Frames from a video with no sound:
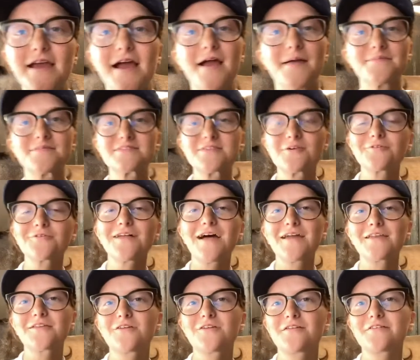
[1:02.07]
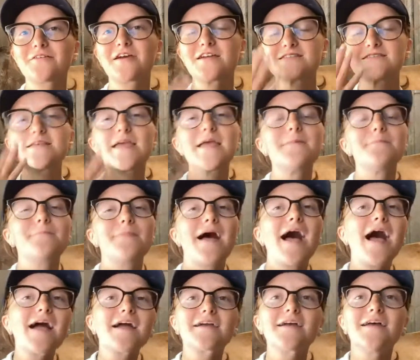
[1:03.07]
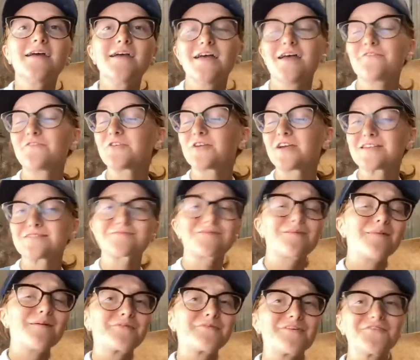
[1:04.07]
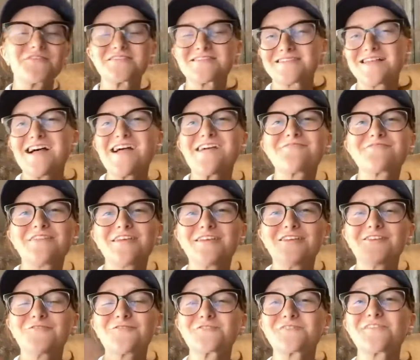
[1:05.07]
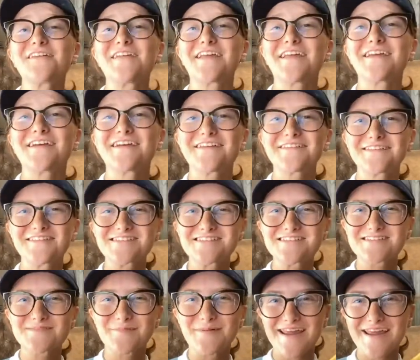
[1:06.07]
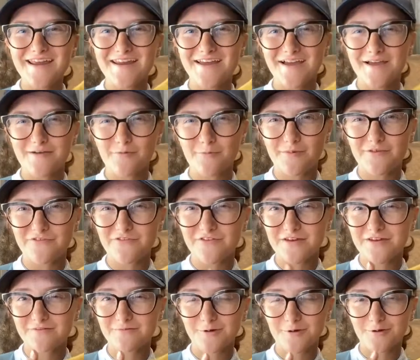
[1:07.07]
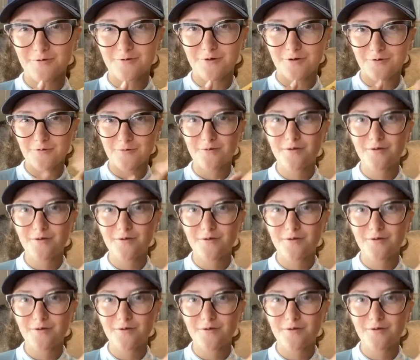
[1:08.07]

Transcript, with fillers: I'm so glad a lot of you guys came back. If you guys were at my previous live, thank you for joining. This is the banana I will be feeding Rococo.